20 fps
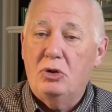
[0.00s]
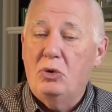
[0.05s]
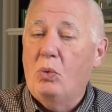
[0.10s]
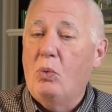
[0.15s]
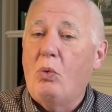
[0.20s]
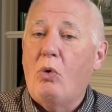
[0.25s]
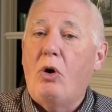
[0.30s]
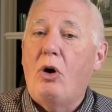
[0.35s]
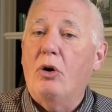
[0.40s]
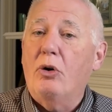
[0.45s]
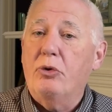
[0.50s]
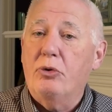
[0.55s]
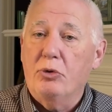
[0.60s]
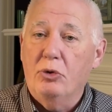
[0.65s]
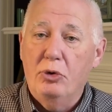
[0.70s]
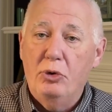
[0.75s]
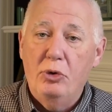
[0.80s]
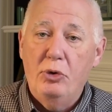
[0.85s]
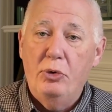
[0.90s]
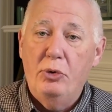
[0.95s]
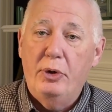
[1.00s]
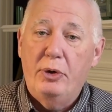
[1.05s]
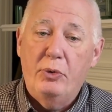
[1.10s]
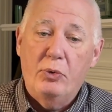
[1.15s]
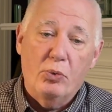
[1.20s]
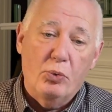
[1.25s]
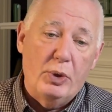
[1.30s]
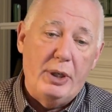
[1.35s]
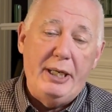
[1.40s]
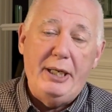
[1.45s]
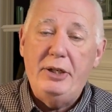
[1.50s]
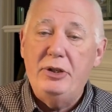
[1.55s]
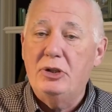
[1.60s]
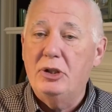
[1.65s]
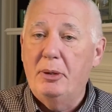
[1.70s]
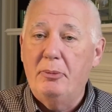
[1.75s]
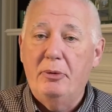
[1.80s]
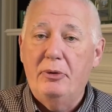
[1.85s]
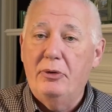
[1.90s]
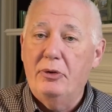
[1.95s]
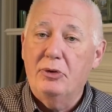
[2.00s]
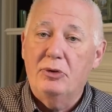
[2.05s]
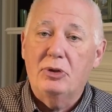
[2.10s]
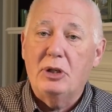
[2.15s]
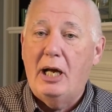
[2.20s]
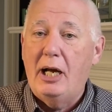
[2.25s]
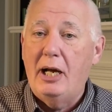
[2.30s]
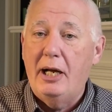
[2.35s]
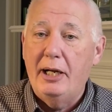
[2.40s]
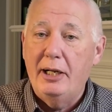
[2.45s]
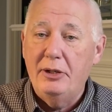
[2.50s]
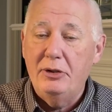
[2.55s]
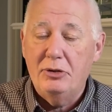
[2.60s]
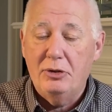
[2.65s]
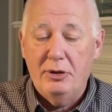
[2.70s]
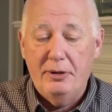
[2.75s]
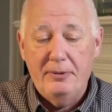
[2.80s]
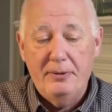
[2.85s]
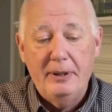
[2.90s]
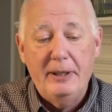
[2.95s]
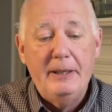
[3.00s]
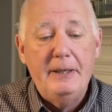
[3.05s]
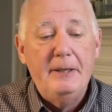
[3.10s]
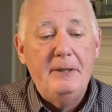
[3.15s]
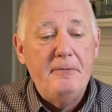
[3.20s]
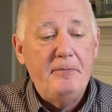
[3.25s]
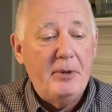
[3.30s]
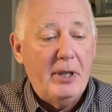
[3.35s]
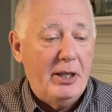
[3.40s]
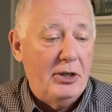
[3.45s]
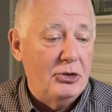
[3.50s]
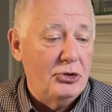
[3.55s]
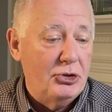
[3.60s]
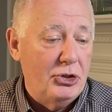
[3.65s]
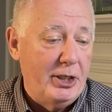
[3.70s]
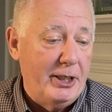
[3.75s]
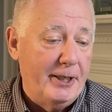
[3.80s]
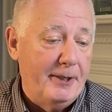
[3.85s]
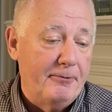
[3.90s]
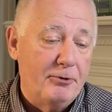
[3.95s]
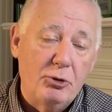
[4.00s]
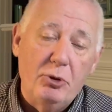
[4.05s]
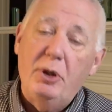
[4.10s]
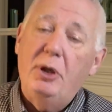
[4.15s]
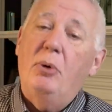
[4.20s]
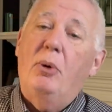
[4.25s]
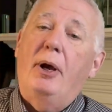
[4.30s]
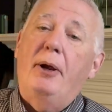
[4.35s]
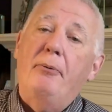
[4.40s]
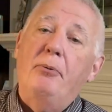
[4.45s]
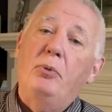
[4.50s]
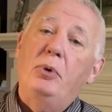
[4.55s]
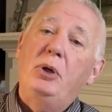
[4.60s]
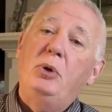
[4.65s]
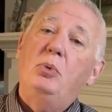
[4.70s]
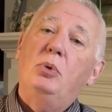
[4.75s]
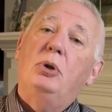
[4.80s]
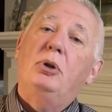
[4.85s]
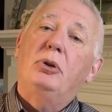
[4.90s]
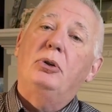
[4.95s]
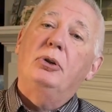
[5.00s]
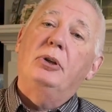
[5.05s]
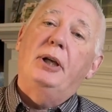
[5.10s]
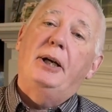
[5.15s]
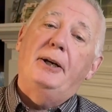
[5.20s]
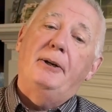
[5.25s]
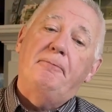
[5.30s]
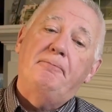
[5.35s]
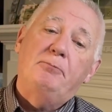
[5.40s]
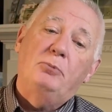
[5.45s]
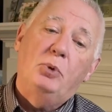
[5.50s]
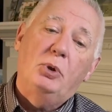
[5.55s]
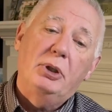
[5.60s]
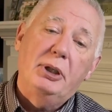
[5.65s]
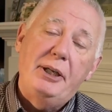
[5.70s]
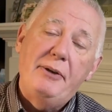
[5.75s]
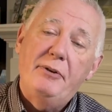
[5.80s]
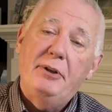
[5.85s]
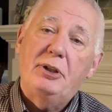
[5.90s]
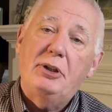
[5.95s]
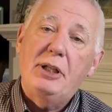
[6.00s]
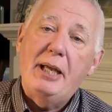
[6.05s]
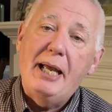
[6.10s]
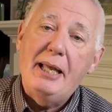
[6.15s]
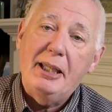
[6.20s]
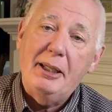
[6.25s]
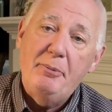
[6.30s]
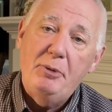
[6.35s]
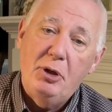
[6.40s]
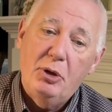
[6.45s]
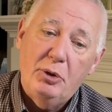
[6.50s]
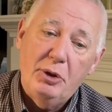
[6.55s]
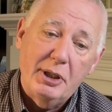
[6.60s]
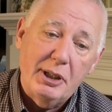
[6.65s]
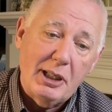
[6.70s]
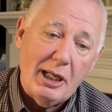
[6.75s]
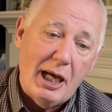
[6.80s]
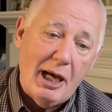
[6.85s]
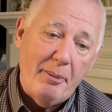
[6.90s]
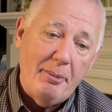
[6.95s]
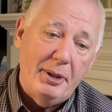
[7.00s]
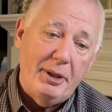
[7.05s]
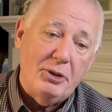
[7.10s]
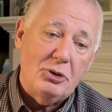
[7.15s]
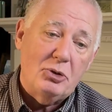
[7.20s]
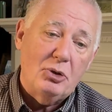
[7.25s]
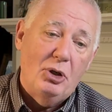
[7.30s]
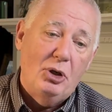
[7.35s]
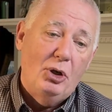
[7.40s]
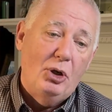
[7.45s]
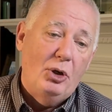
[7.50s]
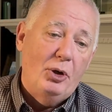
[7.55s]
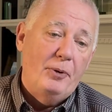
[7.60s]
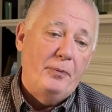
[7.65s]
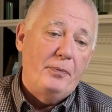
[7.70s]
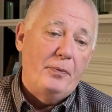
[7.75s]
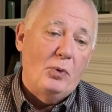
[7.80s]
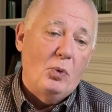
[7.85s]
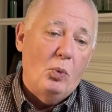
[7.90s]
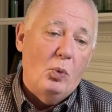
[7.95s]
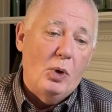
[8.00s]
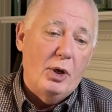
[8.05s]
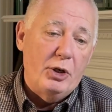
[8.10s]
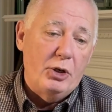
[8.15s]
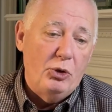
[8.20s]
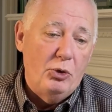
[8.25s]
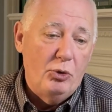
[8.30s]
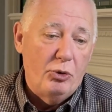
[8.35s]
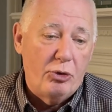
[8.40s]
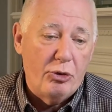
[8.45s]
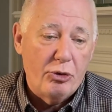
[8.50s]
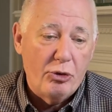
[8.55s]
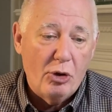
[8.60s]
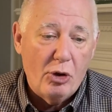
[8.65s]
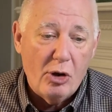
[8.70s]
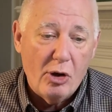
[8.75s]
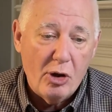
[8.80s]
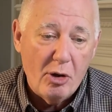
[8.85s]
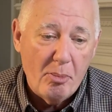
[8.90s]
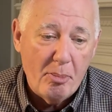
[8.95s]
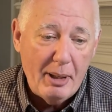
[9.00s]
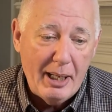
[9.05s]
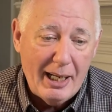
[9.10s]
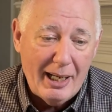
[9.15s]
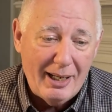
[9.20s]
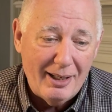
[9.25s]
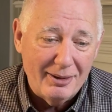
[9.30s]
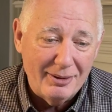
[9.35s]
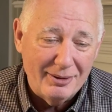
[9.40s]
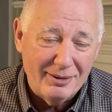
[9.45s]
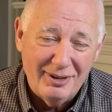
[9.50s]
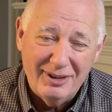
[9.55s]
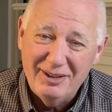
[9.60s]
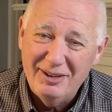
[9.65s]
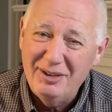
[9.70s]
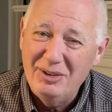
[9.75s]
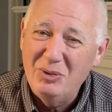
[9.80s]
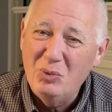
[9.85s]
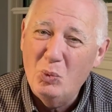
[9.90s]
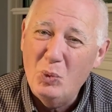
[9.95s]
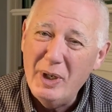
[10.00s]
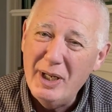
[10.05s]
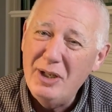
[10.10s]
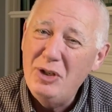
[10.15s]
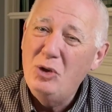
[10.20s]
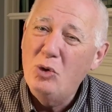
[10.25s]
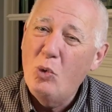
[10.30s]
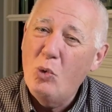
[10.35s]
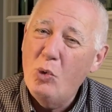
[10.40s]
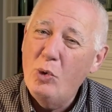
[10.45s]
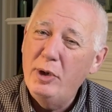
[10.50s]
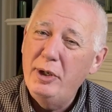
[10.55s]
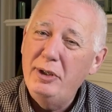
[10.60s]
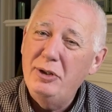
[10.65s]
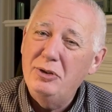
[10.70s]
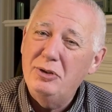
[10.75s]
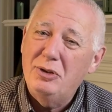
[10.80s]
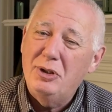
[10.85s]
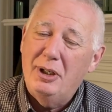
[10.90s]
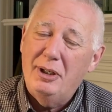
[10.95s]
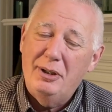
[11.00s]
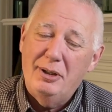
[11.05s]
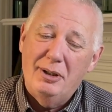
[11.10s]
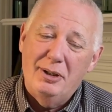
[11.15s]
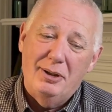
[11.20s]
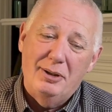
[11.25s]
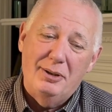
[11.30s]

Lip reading: to walk through and read some of the signs and see it. So anyway, we'll leave it at that. Let me know in the comments what you thought about the wind noise and